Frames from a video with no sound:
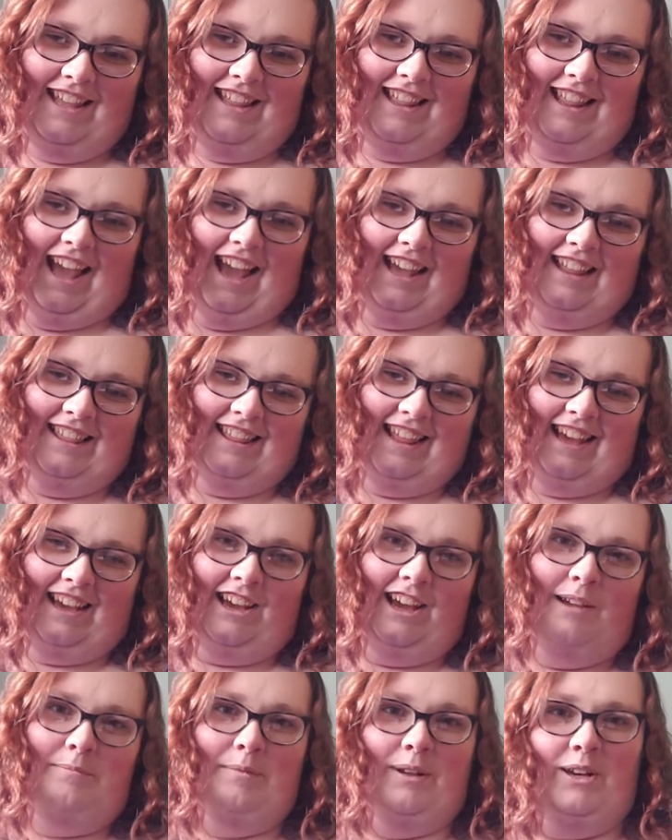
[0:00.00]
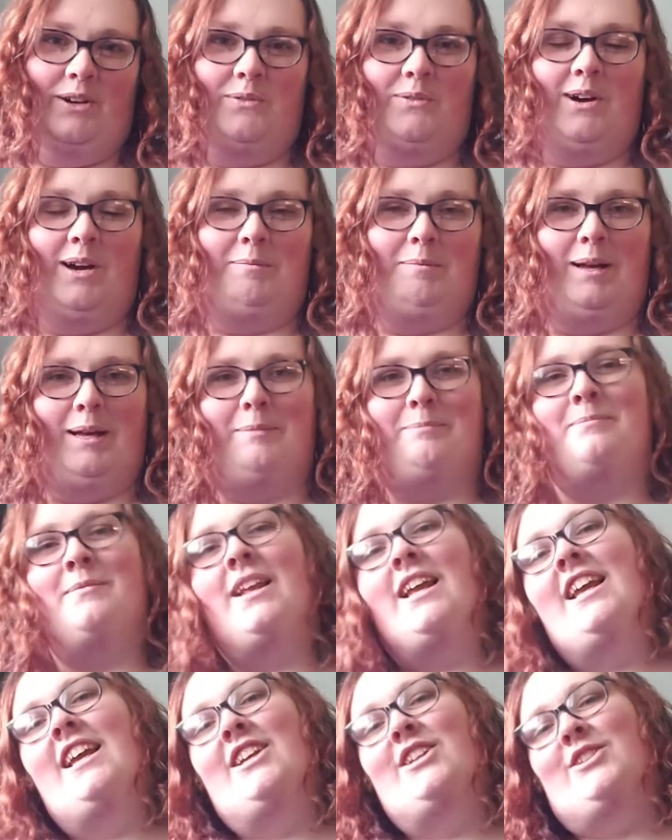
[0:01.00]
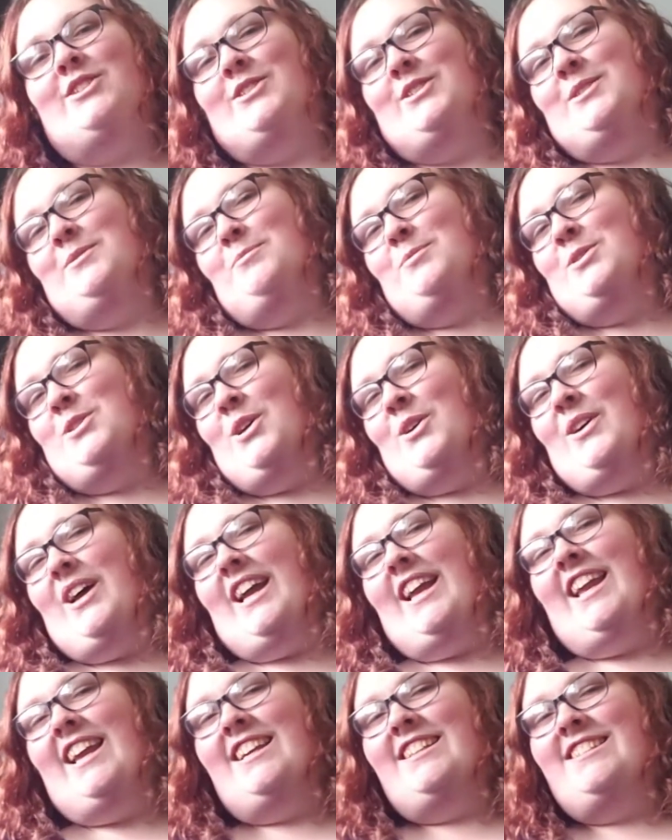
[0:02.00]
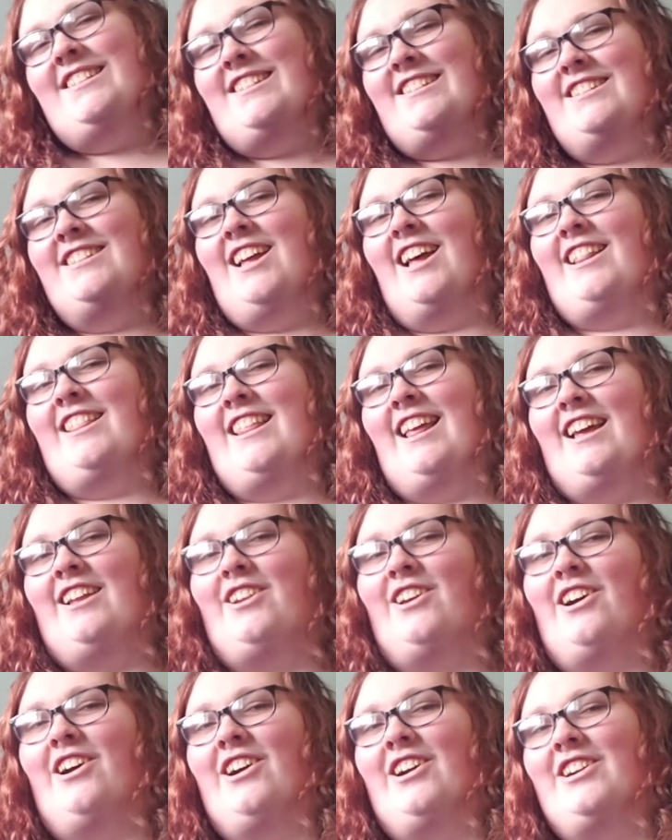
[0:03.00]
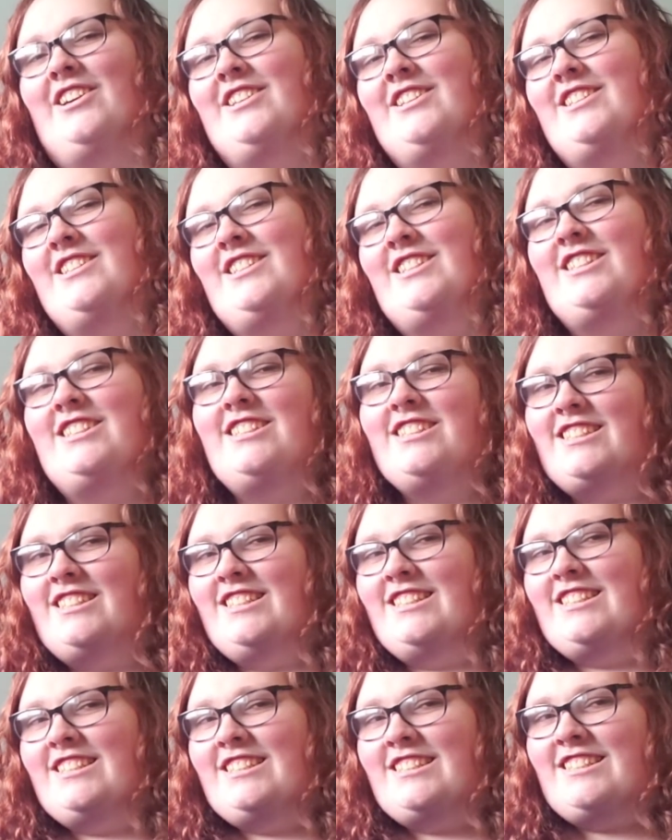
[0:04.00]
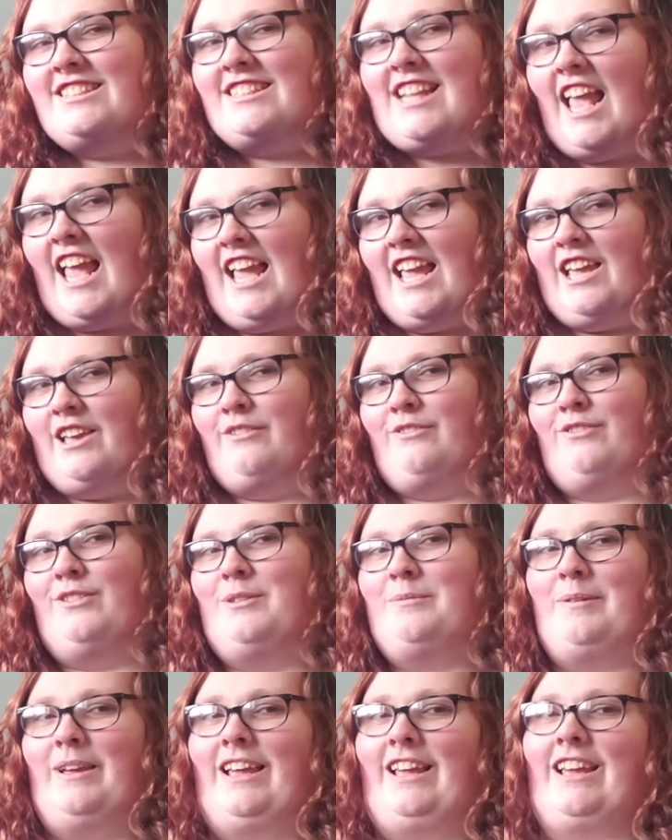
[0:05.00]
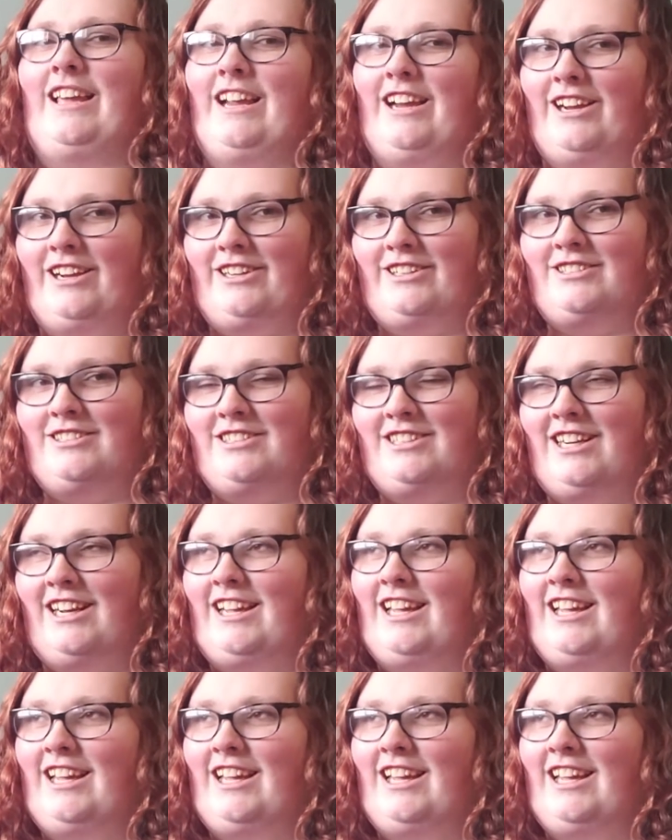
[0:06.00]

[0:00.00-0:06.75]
that got me to warm up to him. So I guess it's not that hard. You just need to save the main character, I